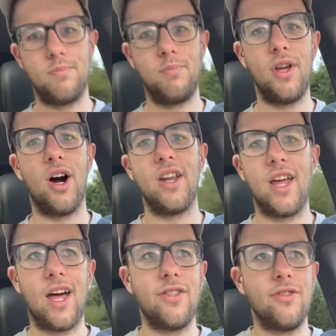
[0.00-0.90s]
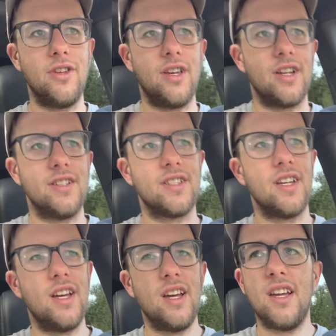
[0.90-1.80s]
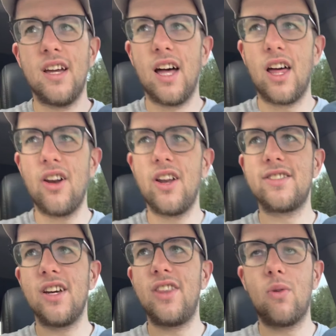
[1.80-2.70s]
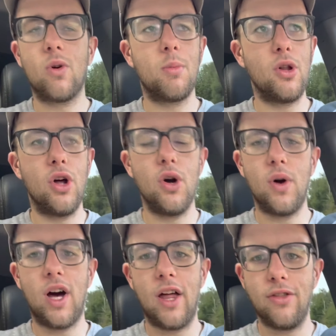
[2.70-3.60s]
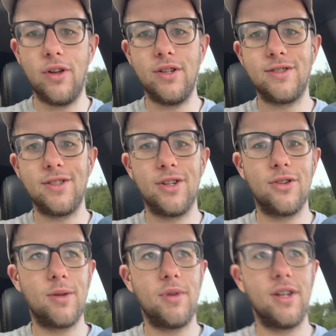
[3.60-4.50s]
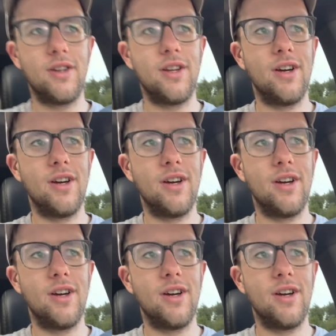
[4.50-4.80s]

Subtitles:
beyond athlete, because I don't necessarily think we're below athletes. You know what I mean?